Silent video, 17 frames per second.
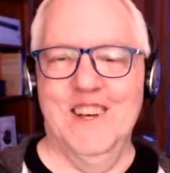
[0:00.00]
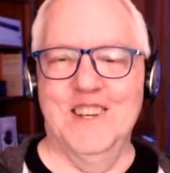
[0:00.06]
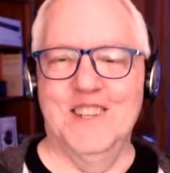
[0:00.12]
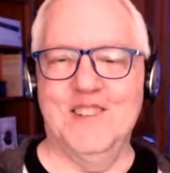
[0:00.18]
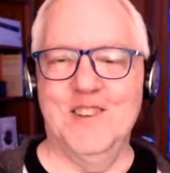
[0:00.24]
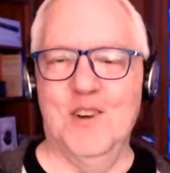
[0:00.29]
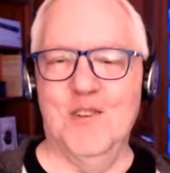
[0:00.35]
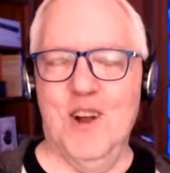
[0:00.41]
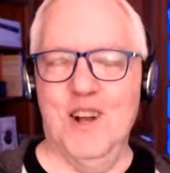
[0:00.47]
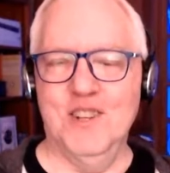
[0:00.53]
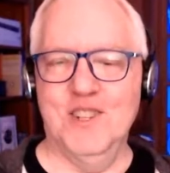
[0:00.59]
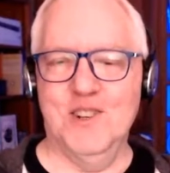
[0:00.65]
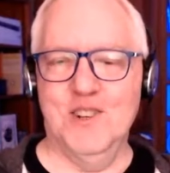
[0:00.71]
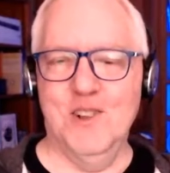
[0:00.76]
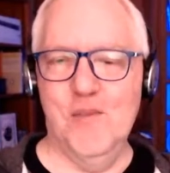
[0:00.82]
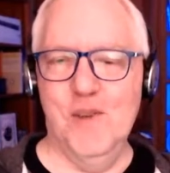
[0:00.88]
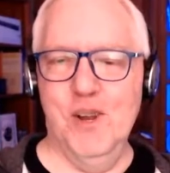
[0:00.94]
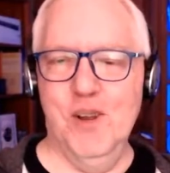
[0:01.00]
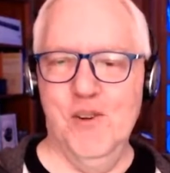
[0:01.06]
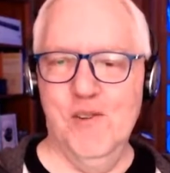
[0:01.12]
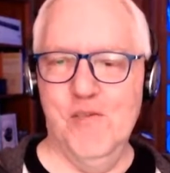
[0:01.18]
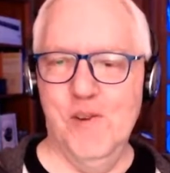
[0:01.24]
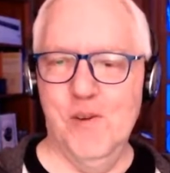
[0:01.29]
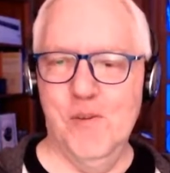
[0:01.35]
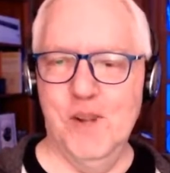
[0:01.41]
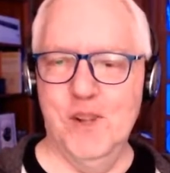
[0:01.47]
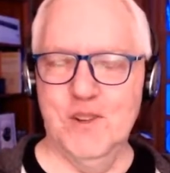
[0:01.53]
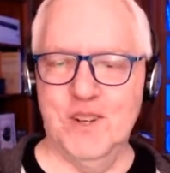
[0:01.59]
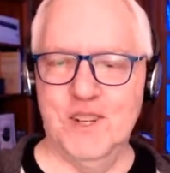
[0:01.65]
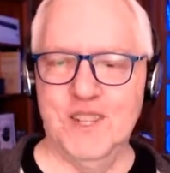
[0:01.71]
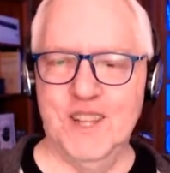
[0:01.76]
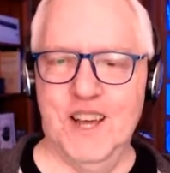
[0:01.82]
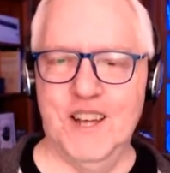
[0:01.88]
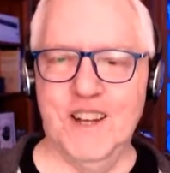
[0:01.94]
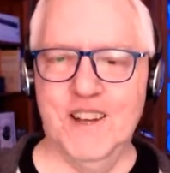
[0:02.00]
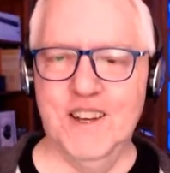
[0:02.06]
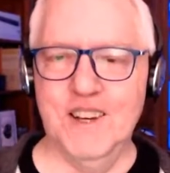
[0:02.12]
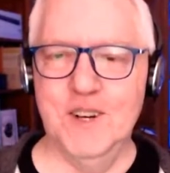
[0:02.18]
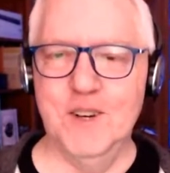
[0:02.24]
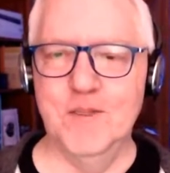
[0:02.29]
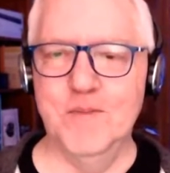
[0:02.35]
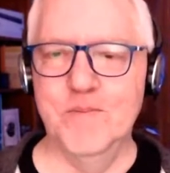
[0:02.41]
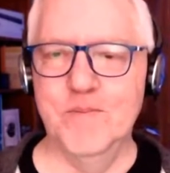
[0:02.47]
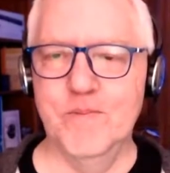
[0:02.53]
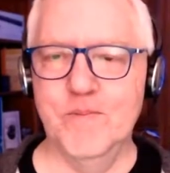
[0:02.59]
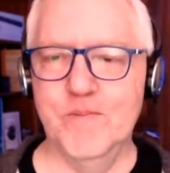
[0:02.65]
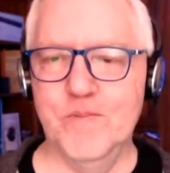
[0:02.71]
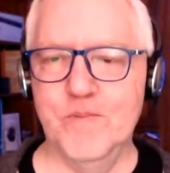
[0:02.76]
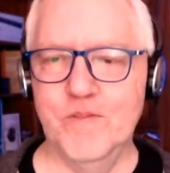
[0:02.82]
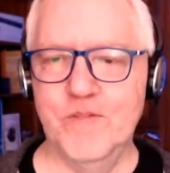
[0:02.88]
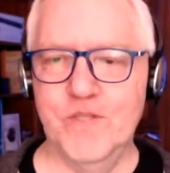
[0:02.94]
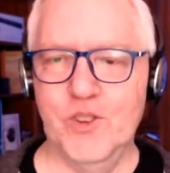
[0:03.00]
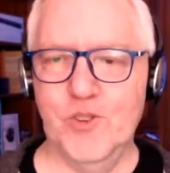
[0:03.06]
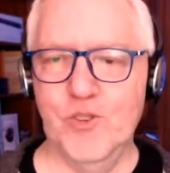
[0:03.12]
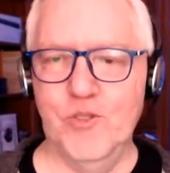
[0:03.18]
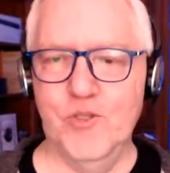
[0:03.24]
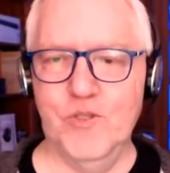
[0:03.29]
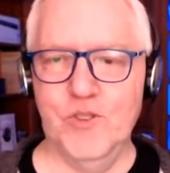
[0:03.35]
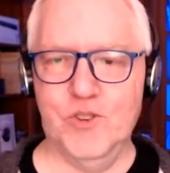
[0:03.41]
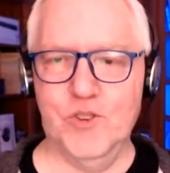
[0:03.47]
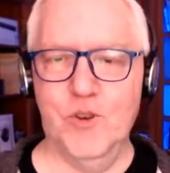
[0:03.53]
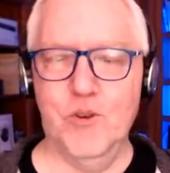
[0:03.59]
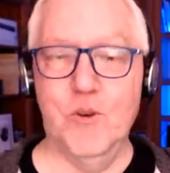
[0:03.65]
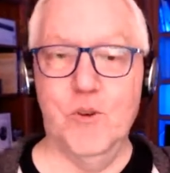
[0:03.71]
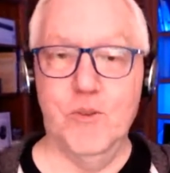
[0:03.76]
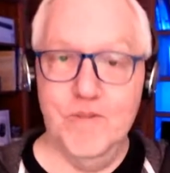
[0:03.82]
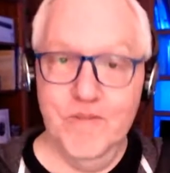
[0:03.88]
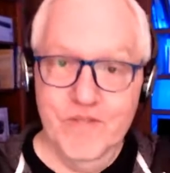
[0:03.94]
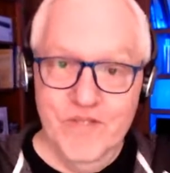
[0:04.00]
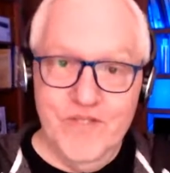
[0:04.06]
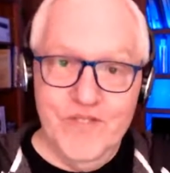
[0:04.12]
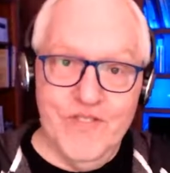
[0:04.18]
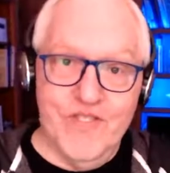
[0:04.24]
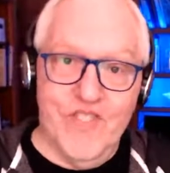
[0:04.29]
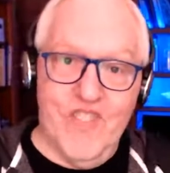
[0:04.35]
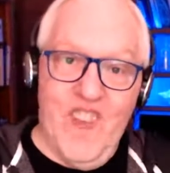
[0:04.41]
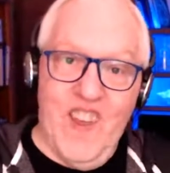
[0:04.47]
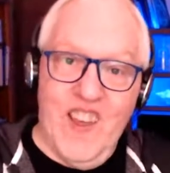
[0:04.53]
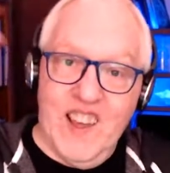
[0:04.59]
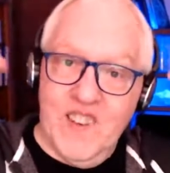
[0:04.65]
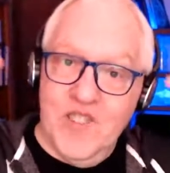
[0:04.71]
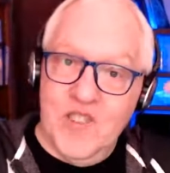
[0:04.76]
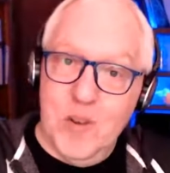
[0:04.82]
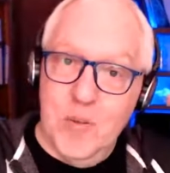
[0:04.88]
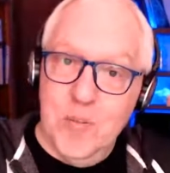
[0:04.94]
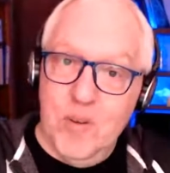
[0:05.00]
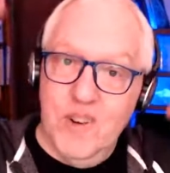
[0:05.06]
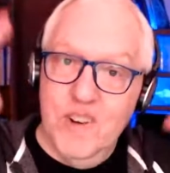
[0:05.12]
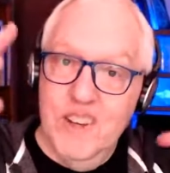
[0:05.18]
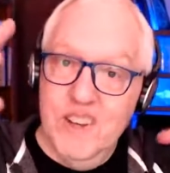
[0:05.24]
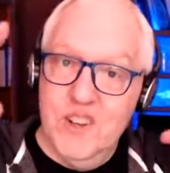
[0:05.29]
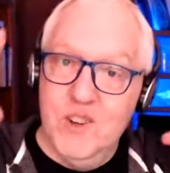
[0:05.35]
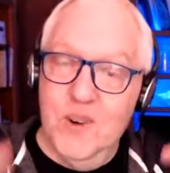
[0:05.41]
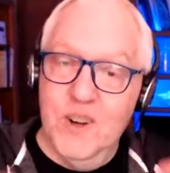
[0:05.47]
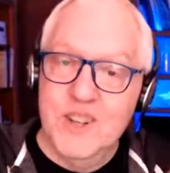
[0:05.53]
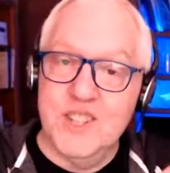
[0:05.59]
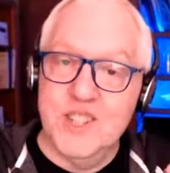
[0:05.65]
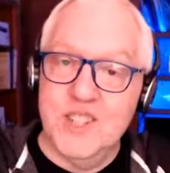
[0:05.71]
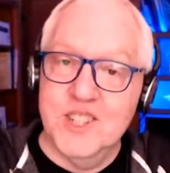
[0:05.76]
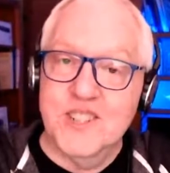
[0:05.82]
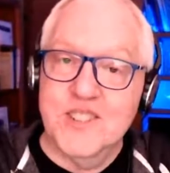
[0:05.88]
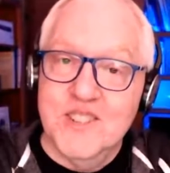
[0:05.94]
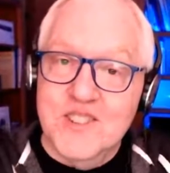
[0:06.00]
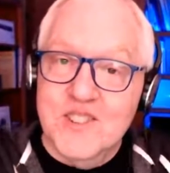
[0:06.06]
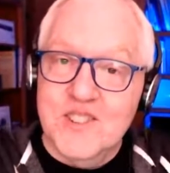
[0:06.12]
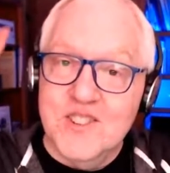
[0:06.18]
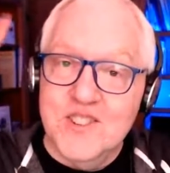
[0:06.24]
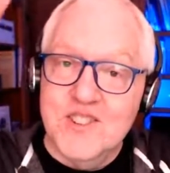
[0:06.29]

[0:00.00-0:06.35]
So Roger, let me know if you want me to look at that. So think of some brilliant questions.